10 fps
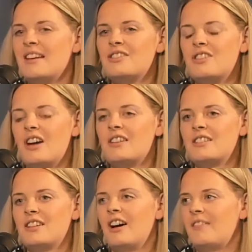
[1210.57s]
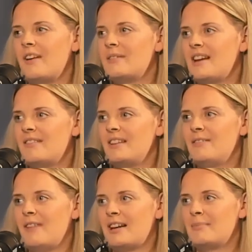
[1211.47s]
starting off, I would definitely
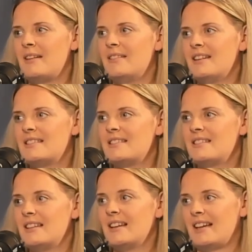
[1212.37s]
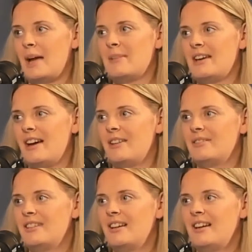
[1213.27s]
recommend the Cameo.
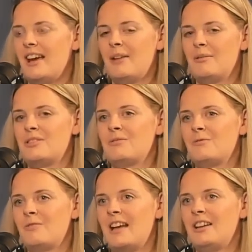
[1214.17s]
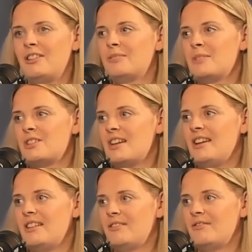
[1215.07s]
It was a really good
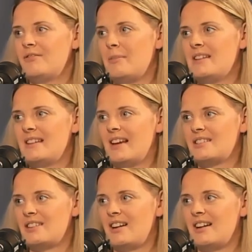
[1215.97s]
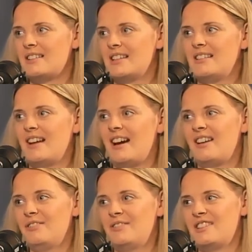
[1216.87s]
machine for me to get started, and I
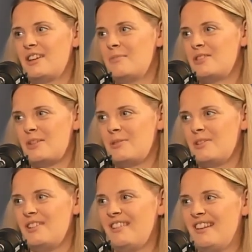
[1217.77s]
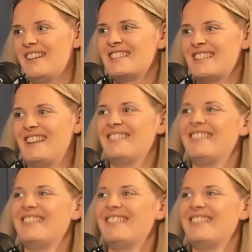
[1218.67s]
loved it so much I bought another. So